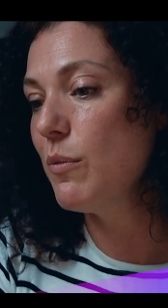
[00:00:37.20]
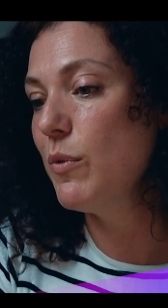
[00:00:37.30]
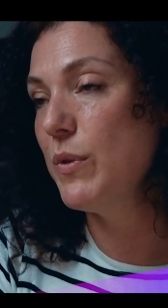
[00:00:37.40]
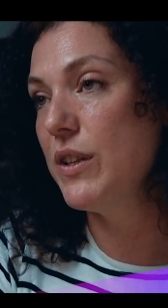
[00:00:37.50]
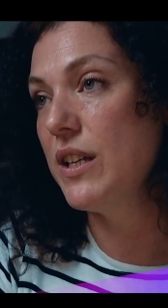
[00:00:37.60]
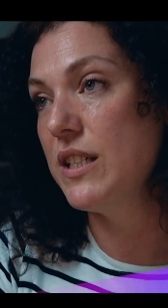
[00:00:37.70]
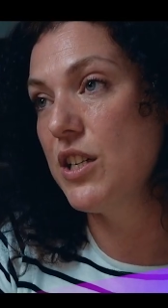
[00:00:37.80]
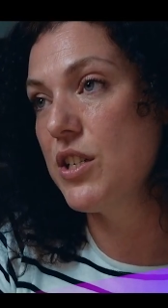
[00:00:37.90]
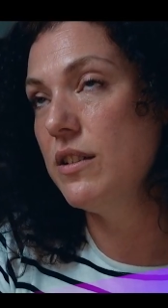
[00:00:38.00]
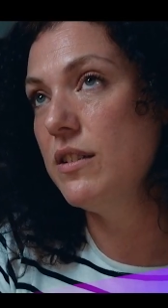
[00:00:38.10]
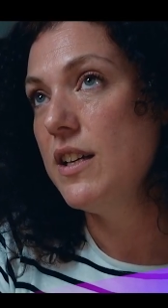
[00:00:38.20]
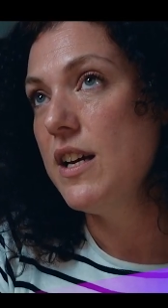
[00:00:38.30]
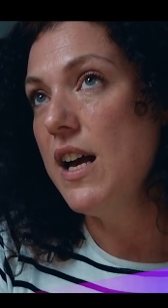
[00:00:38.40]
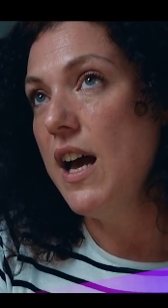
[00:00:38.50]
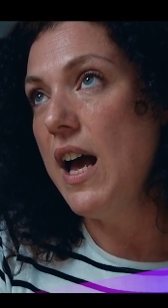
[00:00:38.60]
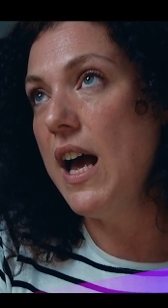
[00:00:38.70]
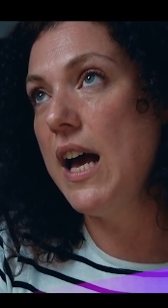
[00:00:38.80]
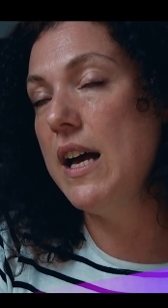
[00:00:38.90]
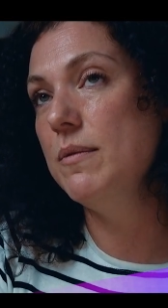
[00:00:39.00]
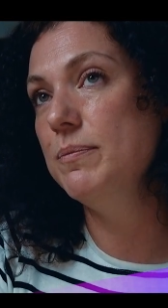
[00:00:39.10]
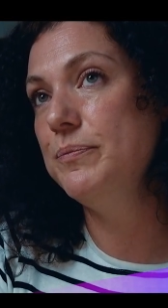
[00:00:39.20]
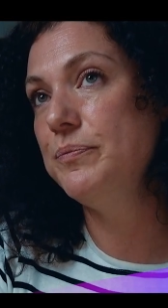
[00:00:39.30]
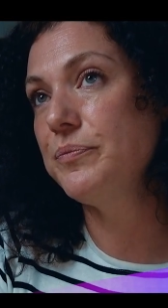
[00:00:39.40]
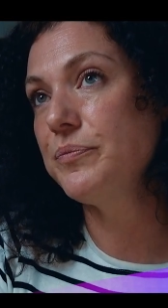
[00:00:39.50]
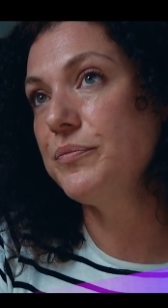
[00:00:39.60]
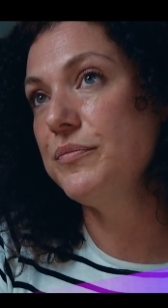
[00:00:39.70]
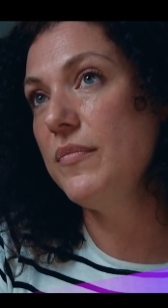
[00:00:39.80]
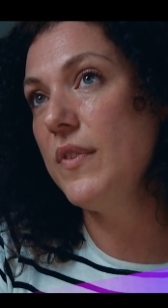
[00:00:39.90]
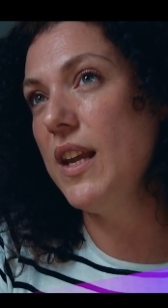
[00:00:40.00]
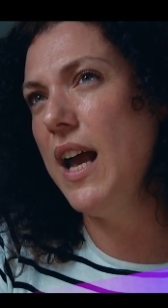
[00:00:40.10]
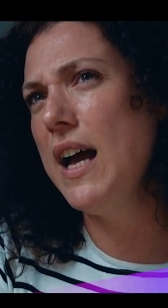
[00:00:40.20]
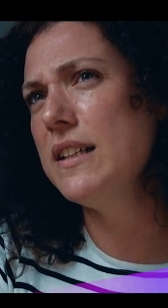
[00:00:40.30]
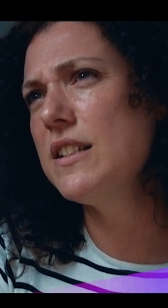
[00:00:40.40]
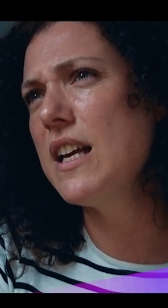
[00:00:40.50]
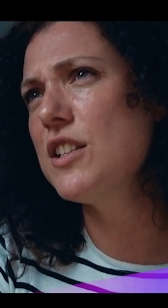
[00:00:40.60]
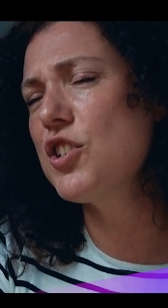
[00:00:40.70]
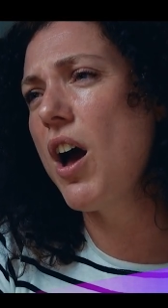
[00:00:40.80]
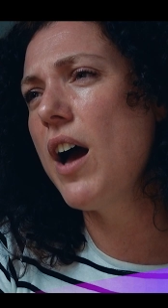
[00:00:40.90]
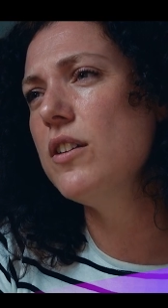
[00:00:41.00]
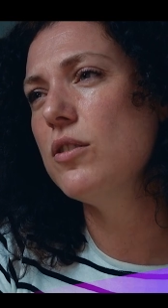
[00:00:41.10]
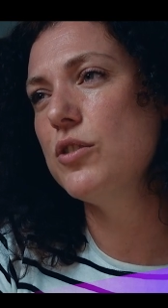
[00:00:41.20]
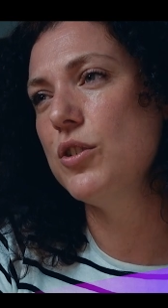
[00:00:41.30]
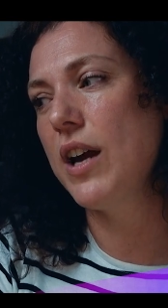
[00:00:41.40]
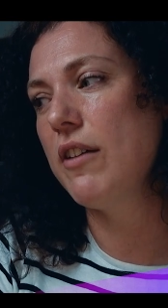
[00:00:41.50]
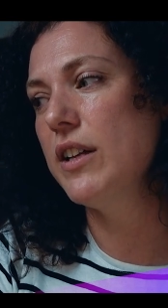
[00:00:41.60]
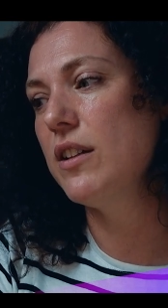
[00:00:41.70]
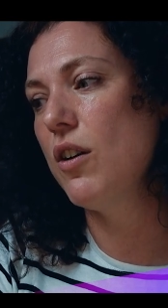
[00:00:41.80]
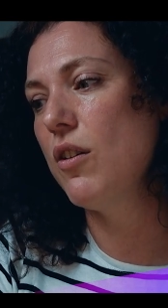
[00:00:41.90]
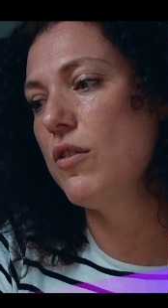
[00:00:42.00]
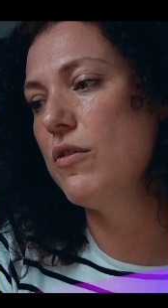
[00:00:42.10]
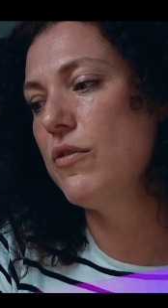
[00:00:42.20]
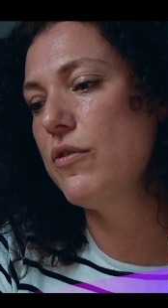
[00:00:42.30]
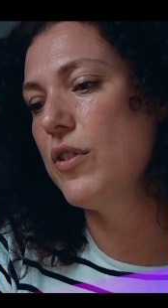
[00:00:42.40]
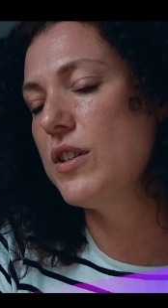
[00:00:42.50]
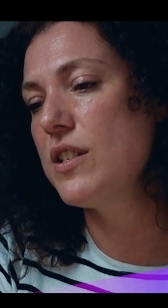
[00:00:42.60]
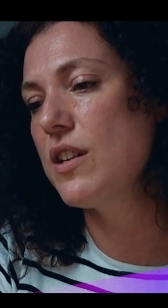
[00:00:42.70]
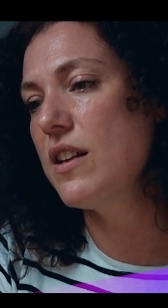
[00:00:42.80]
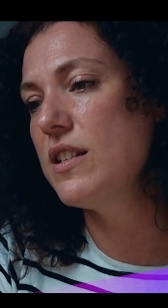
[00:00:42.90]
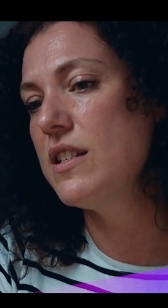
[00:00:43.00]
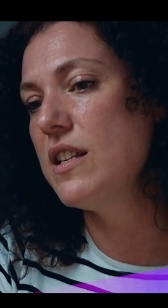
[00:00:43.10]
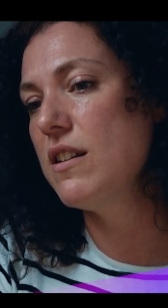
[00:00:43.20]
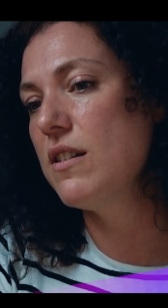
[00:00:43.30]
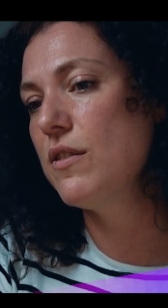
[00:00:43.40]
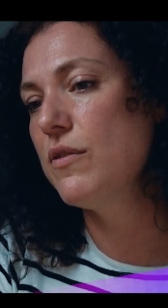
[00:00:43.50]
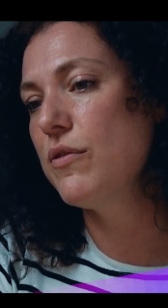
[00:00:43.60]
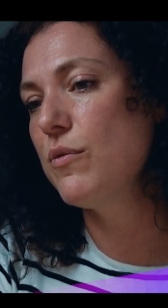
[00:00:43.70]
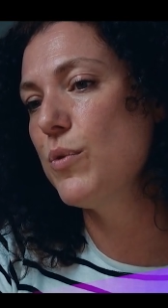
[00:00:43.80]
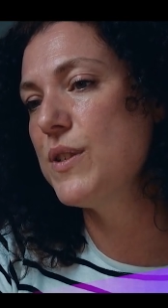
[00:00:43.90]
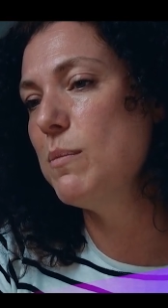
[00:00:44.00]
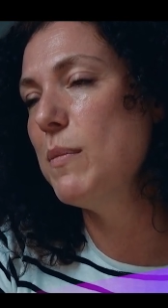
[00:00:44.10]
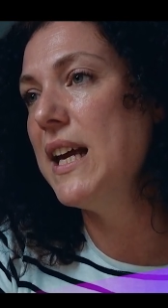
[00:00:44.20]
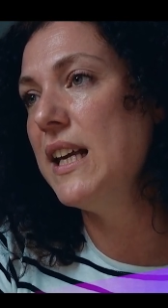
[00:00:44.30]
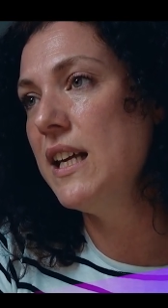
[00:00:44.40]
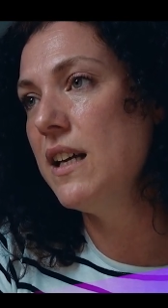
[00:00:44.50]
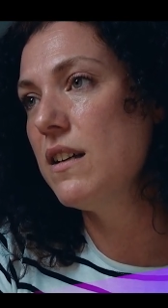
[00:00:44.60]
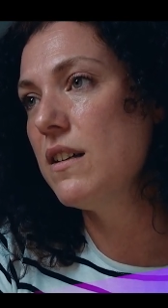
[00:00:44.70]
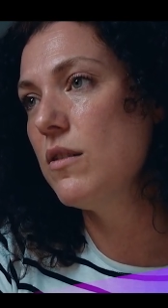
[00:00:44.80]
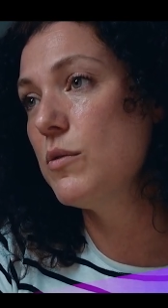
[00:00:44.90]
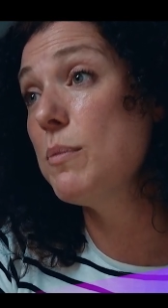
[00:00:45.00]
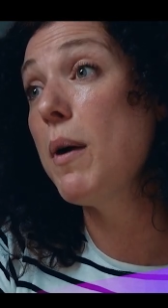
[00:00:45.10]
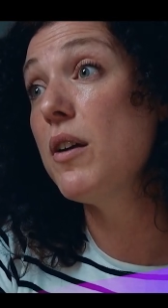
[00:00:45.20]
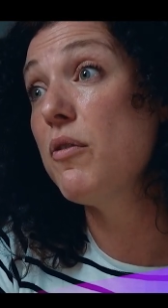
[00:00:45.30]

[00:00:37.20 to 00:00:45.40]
someone with addiction. And as a child, you carry a lot of uncertainty of, was it me? Was it my